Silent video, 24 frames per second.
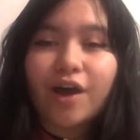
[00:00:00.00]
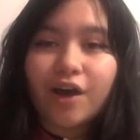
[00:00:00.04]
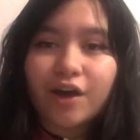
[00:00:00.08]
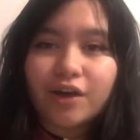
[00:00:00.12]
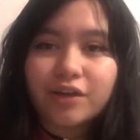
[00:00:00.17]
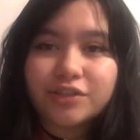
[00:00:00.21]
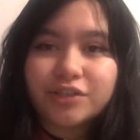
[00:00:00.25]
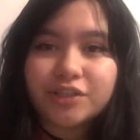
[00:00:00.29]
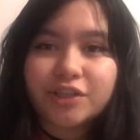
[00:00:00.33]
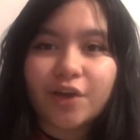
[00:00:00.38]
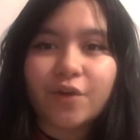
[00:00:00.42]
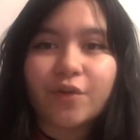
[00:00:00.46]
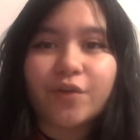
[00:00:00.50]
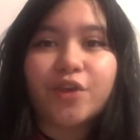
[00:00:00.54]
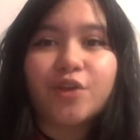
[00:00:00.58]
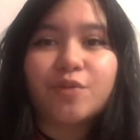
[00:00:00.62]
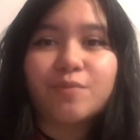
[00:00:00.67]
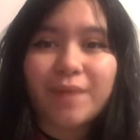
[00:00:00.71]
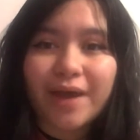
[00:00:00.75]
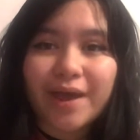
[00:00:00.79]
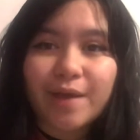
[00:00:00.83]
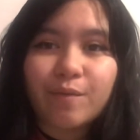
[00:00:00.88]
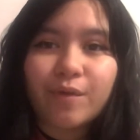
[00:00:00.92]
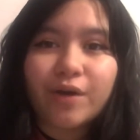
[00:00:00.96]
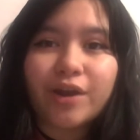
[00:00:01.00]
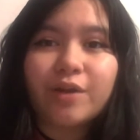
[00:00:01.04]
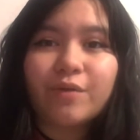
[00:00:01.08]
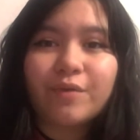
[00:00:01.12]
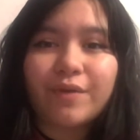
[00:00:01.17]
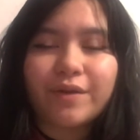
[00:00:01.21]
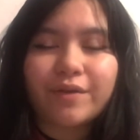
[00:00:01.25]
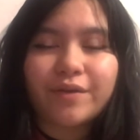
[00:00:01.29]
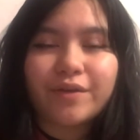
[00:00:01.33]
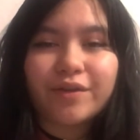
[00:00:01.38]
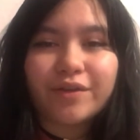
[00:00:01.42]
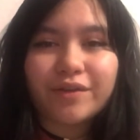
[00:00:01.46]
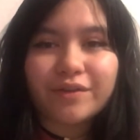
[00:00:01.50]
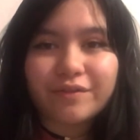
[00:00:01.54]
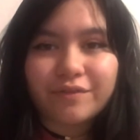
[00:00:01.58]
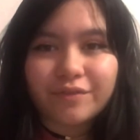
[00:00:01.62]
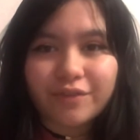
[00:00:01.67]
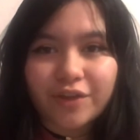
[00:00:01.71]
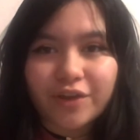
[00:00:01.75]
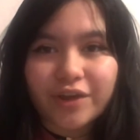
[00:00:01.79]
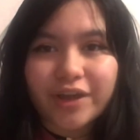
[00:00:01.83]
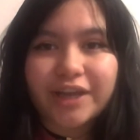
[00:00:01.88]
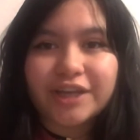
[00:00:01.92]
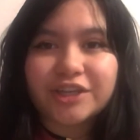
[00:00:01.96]
Also, you might want to
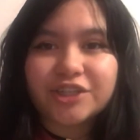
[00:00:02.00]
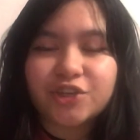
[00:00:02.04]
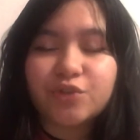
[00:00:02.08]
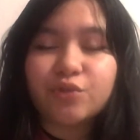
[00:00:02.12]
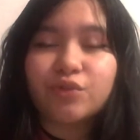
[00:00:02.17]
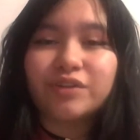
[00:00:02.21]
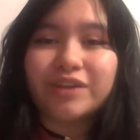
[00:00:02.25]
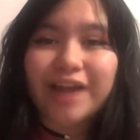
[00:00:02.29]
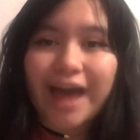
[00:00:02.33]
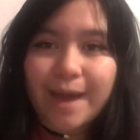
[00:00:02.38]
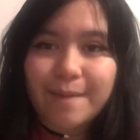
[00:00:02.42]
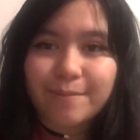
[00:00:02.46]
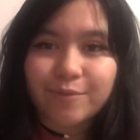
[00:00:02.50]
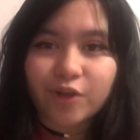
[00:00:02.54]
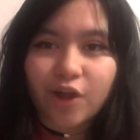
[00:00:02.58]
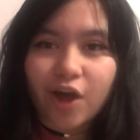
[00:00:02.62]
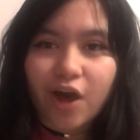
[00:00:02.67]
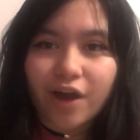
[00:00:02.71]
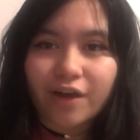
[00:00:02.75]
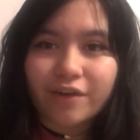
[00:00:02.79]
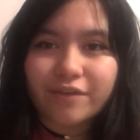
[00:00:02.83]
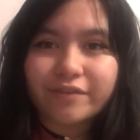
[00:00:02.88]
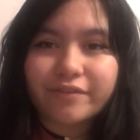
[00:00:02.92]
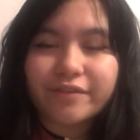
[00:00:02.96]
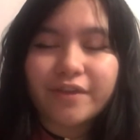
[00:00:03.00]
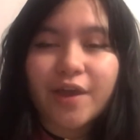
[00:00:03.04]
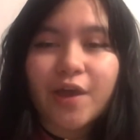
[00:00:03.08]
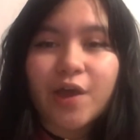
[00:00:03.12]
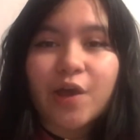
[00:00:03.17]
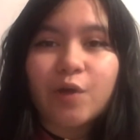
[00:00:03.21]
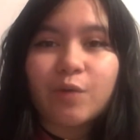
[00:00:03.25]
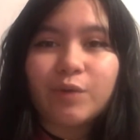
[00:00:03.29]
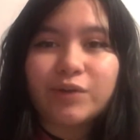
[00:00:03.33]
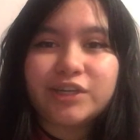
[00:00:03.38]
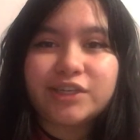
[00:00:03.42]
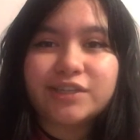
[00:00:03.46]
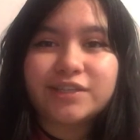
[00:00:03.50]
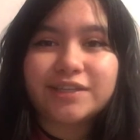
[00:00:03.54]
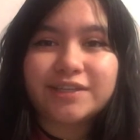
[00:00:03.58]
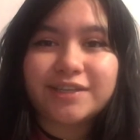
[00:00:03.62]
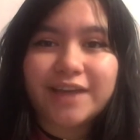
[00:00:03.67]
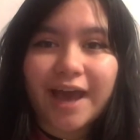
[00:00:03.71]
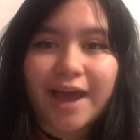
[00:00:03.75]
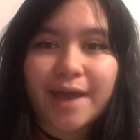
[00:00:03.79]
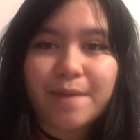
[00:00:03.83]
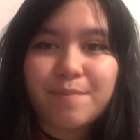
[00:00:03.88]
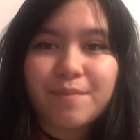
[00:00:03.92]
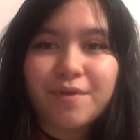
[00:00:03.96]
look into lab lox, which is a
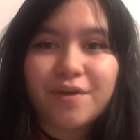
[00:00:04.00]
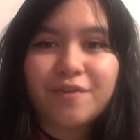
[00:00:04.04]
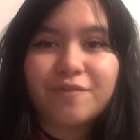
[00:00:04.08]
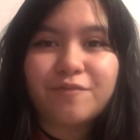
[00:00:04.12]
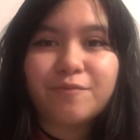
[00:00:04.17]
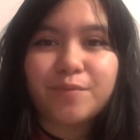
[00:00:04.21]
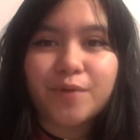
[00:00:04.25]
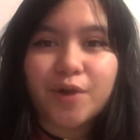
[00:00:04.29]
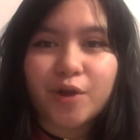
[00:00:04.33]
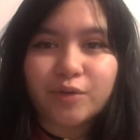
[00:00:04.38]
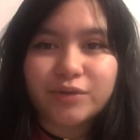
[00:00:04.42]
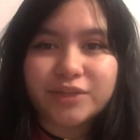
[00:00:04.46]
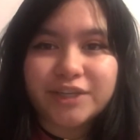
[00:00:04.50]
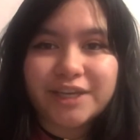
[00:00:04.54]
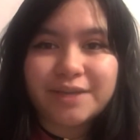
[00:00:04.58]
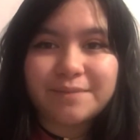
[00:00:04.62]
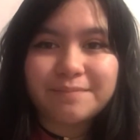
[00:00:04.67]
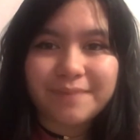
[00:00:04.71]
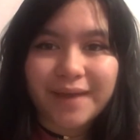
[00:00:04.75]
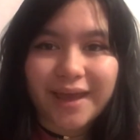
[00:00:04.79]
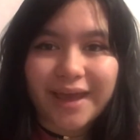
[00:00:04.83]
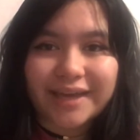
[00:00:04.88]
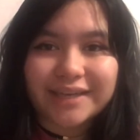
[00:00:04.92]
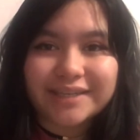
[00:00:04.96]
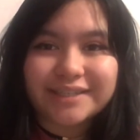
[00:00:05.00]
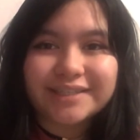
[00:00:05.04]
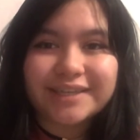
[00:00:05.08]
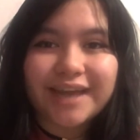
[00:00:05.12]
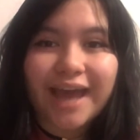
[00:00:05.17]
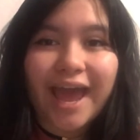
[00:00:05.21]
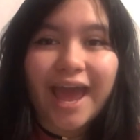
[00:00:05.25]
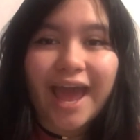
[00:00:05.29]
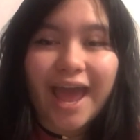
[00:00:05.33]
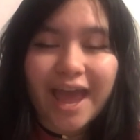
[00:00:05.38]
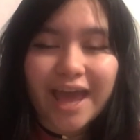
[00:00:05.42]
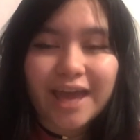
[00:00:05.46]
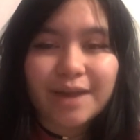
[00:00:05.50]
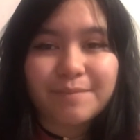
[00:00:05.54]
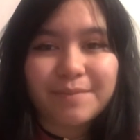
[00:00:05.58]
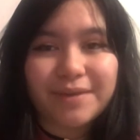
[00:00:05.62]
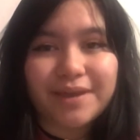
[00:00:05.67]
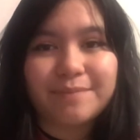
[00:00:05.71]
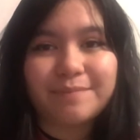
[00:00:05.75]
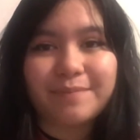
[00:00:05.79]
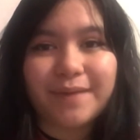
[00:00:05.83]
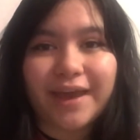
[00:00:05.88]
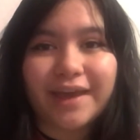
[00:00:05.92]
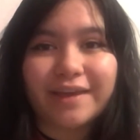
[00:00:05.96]
type of protein-based and
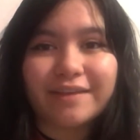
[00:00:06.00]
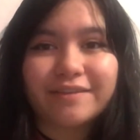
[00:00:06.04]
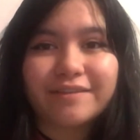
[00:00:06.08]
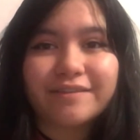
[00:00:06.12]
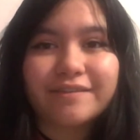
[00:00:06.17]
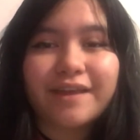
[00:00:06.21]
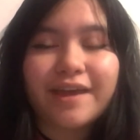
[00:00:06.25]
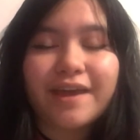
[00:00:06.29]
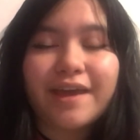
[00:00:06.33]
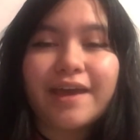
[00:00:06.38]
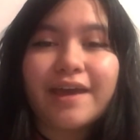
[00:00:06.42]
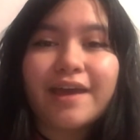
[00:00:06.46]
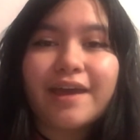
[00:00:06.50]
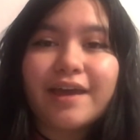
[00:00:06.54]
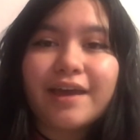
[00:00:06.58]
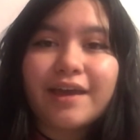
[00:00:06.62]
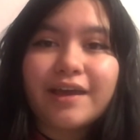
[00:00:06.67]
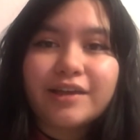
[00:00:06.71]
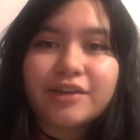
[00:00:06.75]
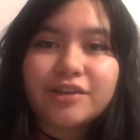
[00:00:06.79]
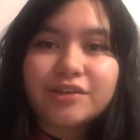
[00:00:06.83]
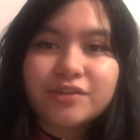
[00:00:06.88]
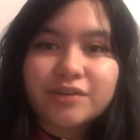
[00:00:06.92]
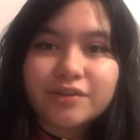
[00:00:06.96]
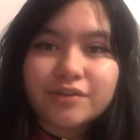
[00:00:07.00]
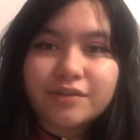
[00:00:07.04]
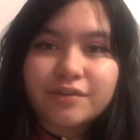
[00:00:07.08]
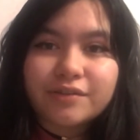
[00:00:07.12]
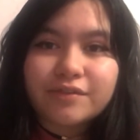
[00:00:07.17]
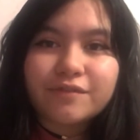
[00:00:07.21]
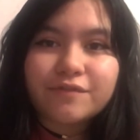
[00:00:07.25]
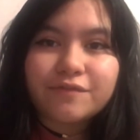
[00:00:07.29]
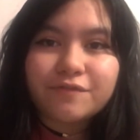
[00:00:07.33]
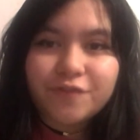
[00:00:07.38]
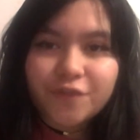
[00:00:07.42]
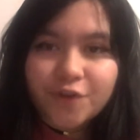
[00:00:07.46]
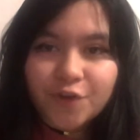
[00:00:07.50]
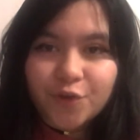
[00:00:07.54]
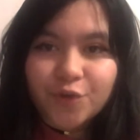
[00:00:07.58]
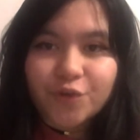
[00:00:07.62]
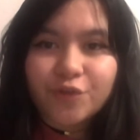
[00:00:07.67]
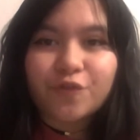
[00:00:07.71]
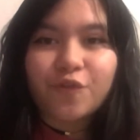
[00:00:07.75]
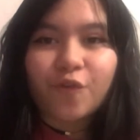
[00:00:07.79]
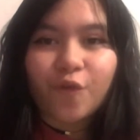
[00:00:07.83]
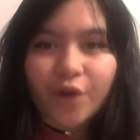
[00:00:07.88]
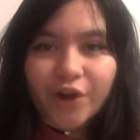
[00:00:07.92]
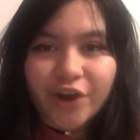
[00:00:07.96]
meat-based
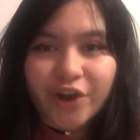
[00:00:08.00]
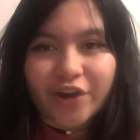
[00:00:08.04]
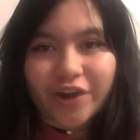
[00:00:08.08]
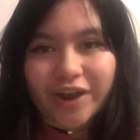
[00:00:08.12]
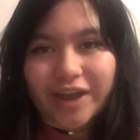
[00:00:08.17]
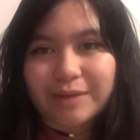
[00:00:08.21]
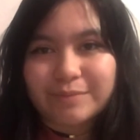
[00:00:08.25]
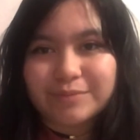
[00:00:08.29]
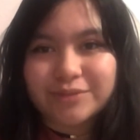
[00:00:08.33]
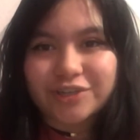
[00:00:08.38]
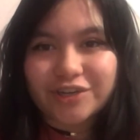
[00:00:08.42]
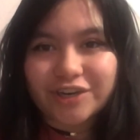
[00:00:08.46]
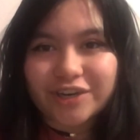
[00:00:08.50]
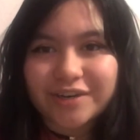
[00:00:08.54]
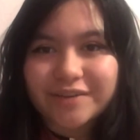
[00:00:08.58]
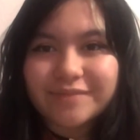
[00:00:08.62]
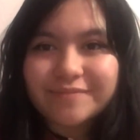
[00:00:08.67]
food for your hamster.